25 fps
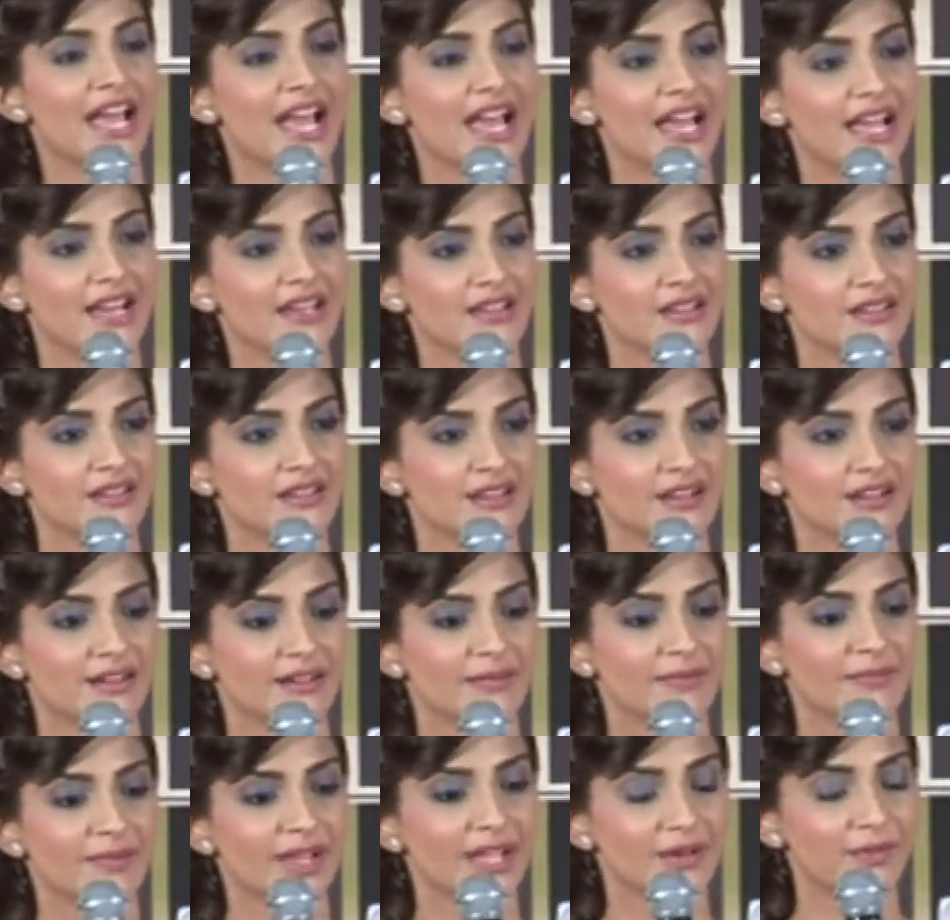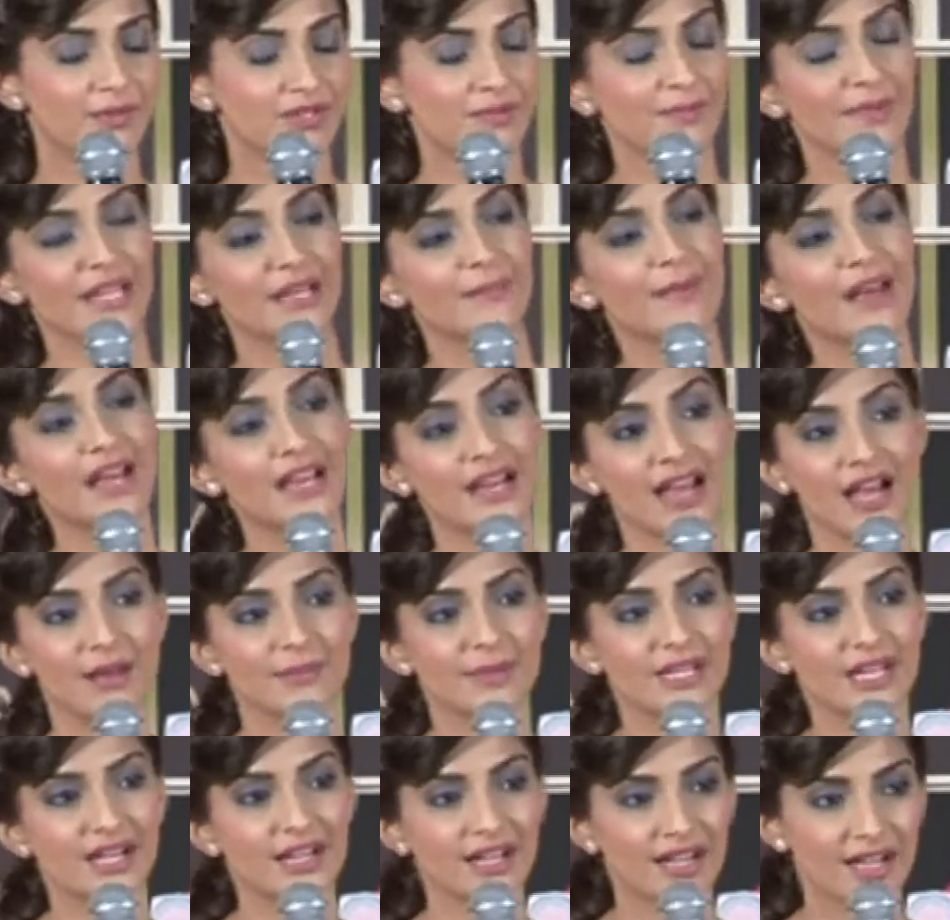and it was made by
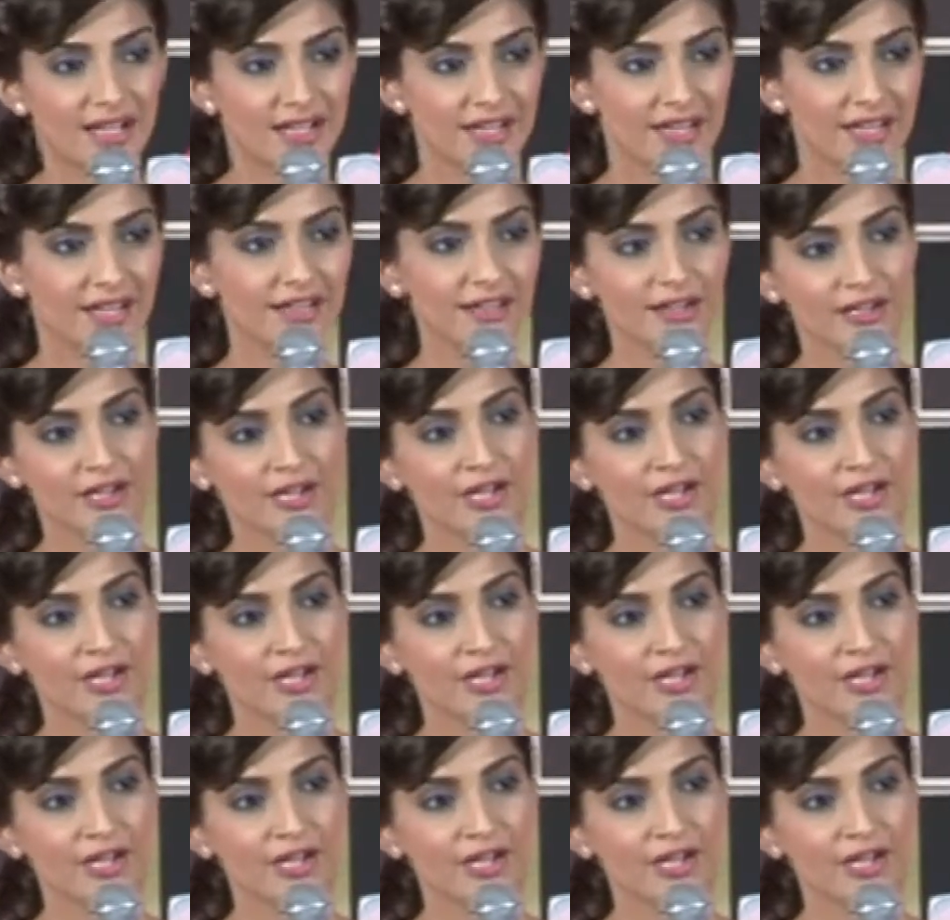Anamika Khanna.